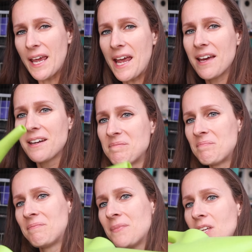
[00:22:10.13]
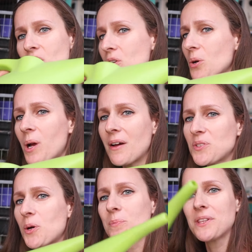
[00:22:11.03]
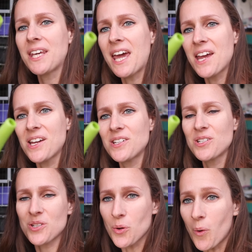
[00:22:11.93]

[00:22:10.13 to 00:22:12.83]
can. You don't have to open the cage to